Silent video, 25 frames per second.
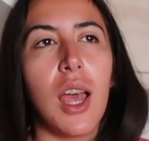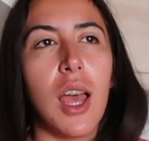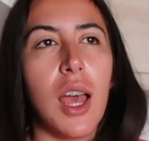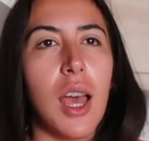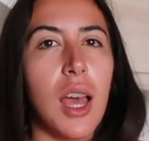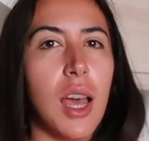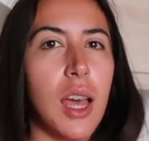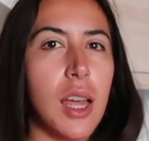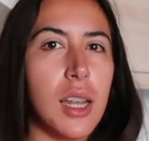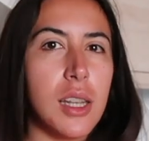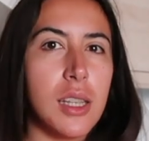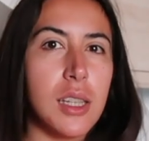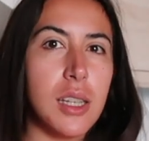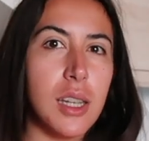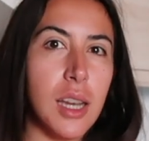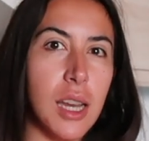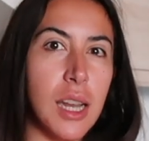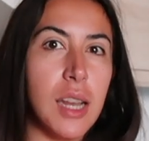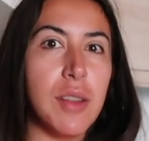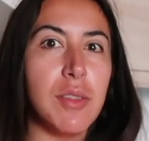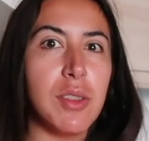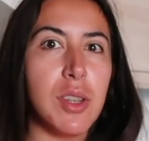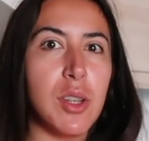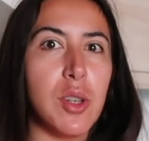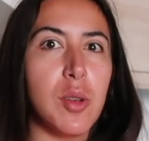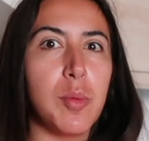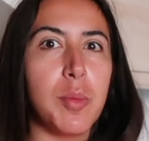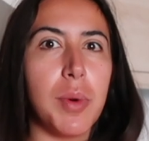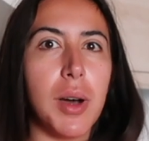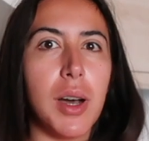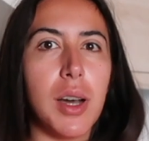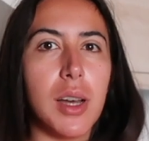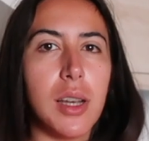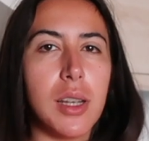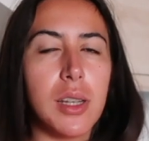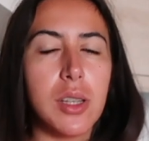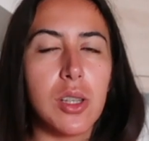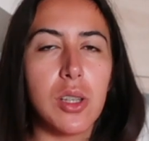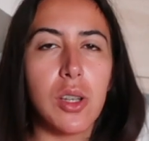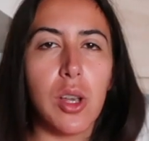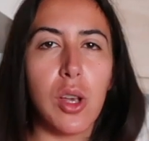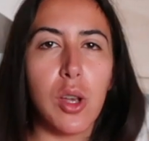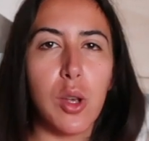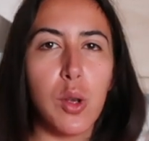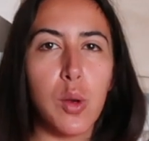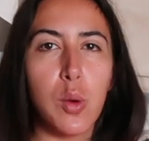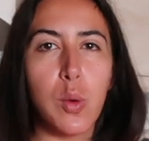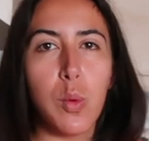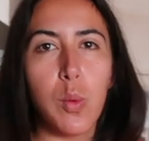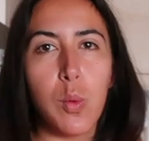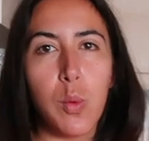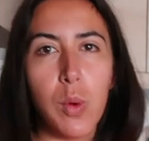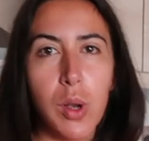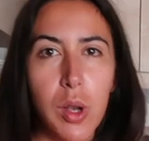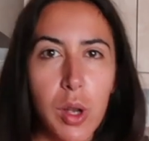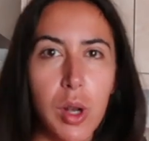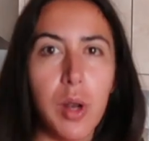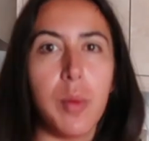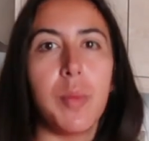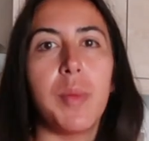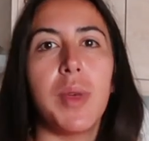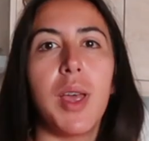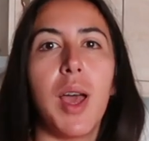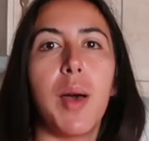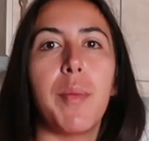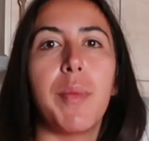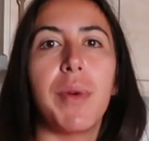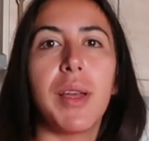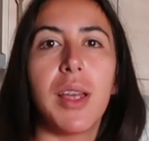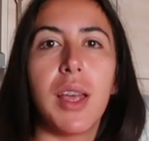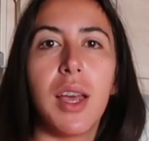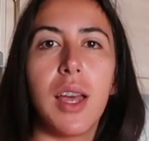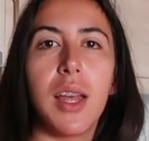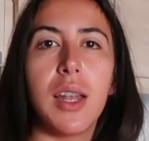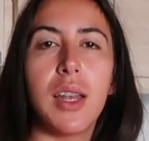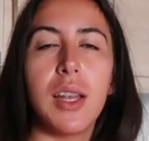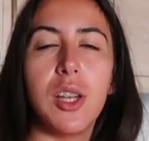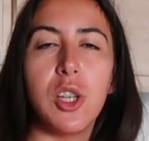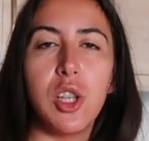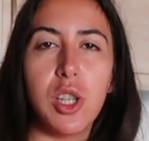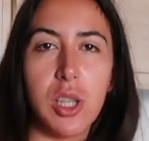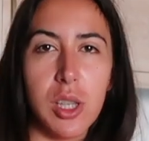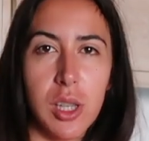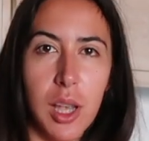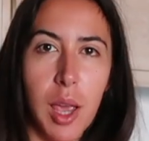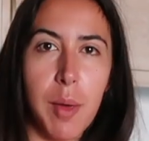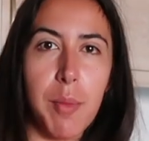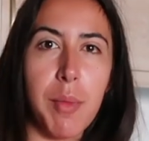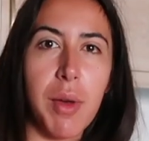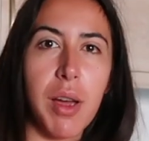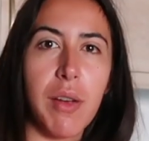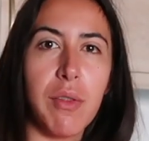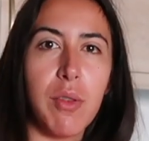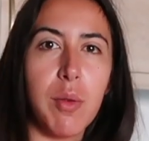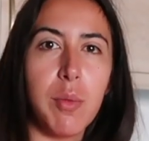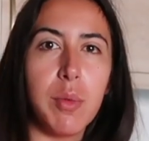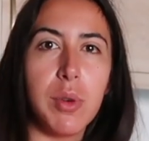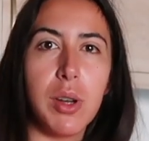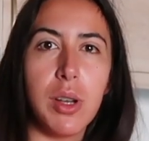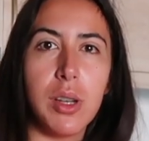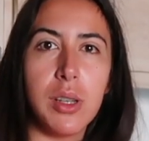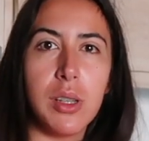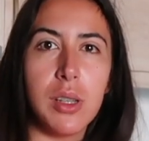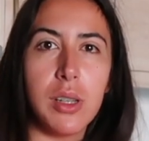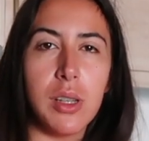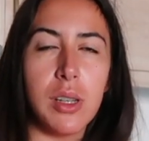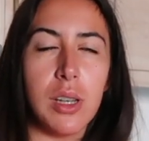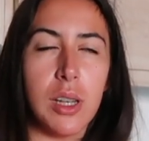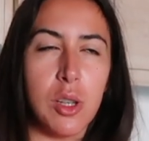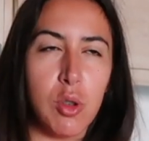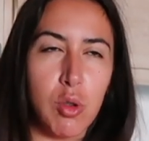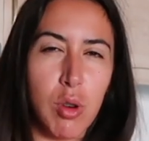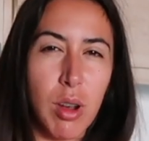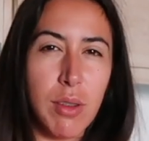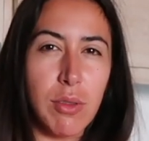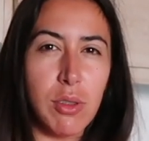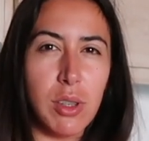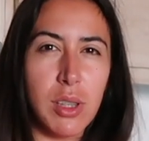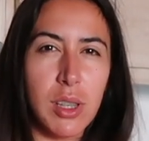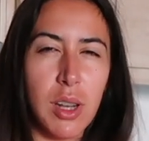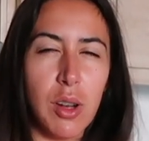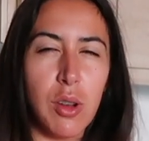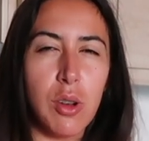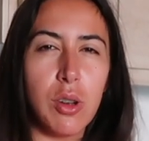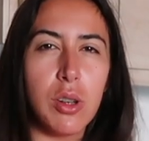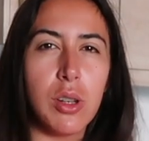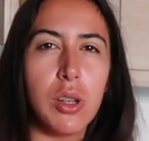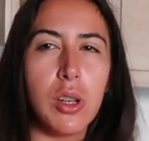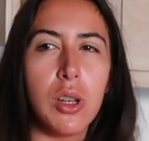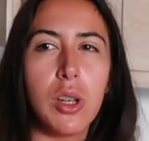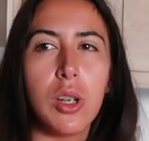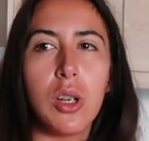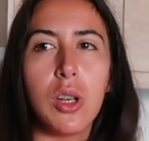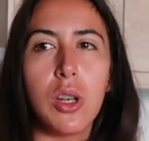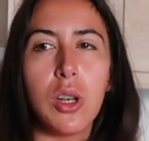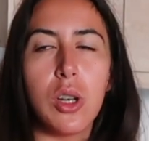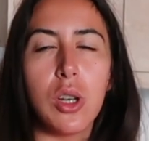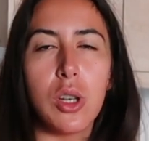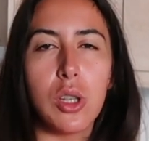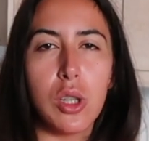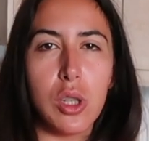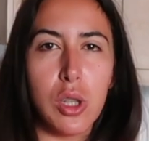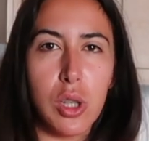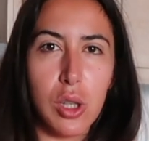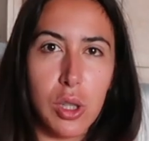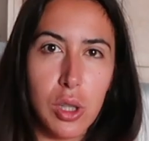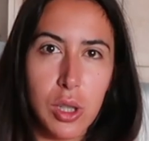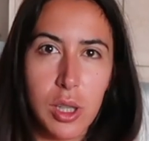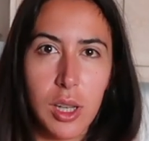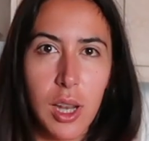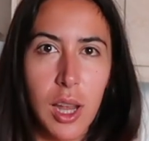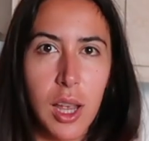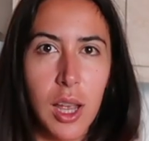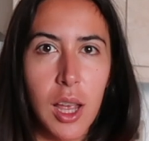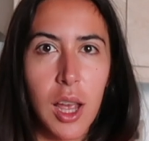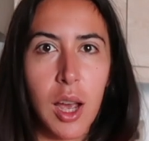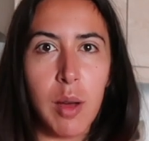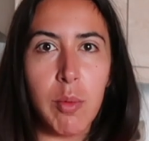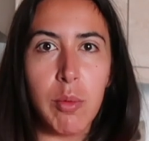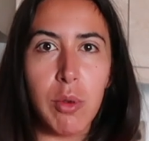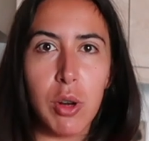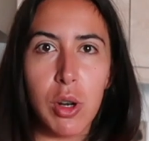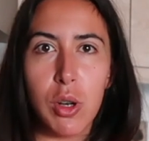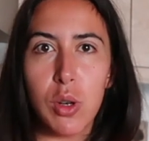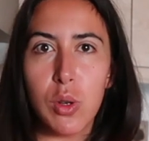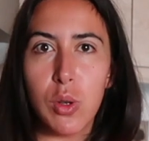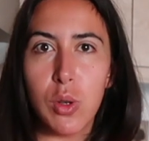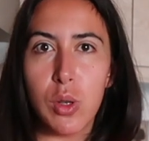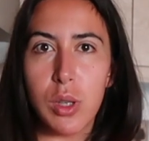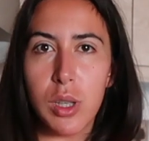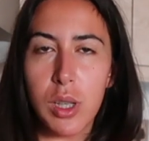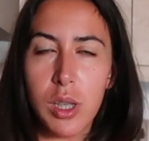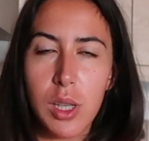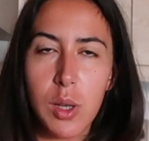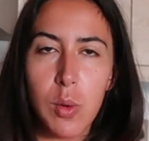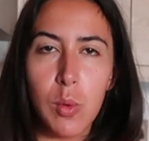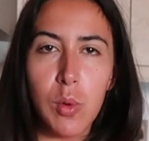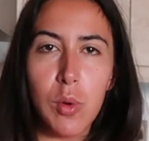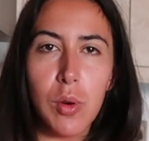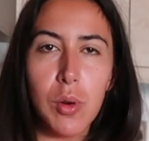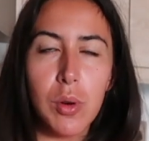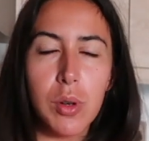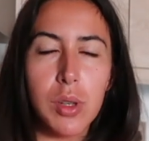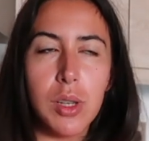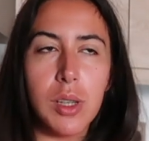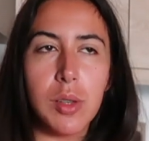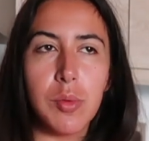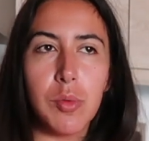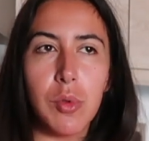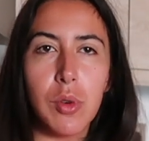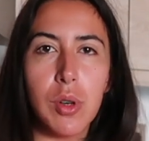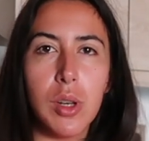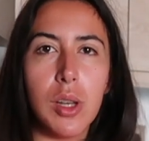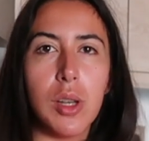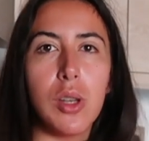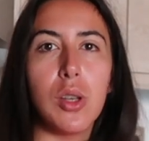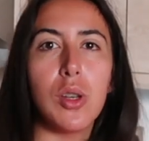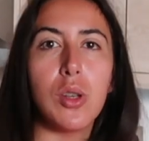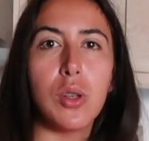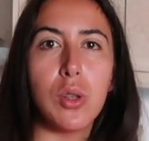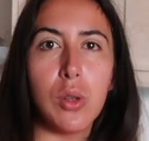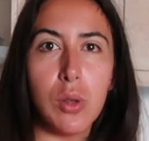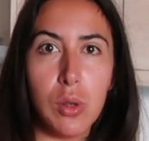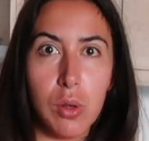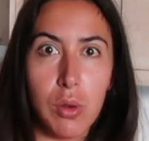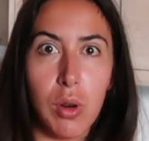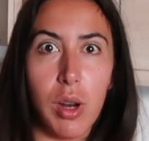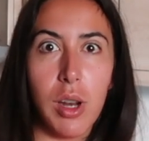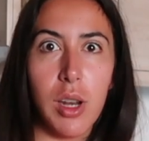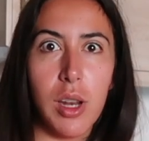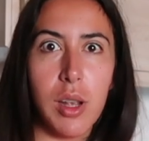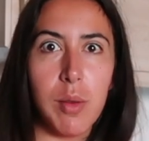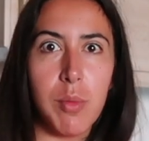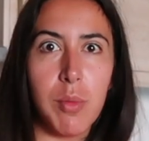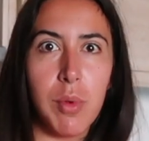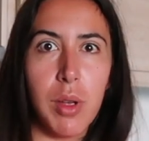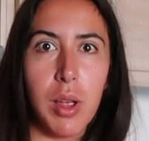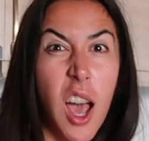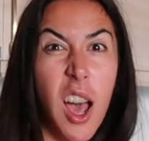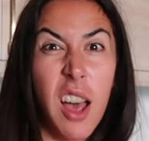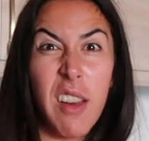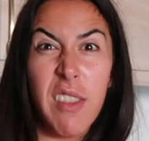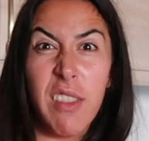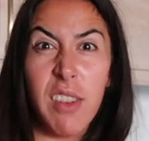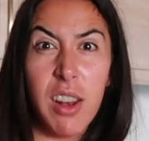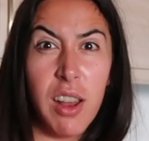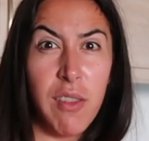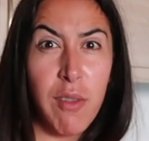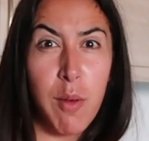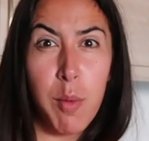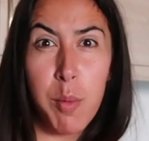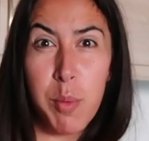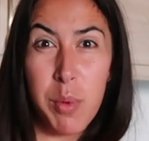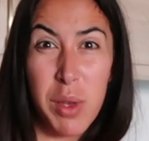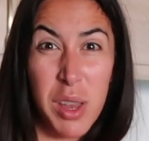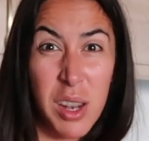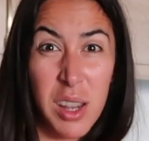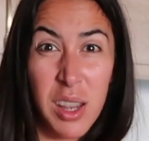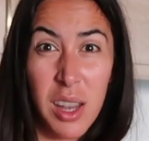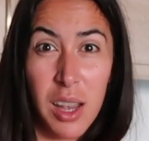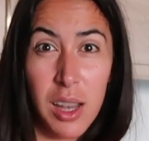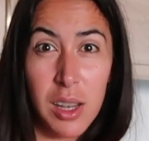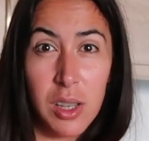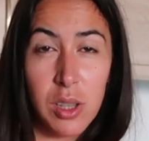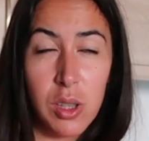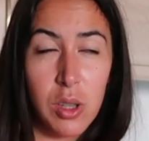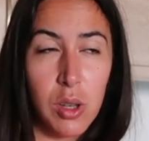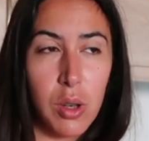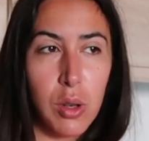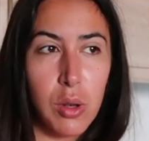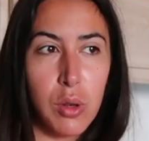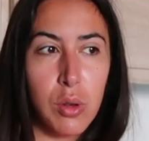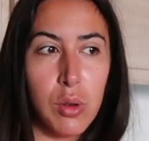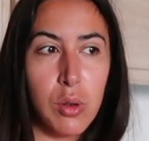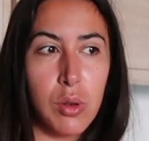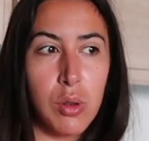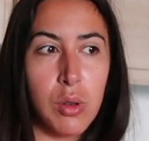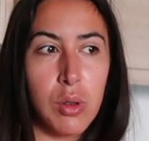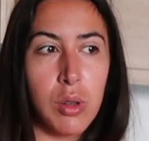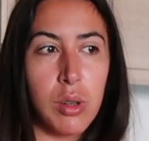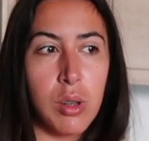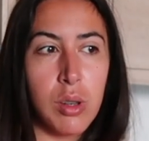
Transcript: and he lives in dubai so we're gonna meet up again he just came back from london he travels a lot so today I'm gonna to go to City Walk this morning to train him. I've never been there, so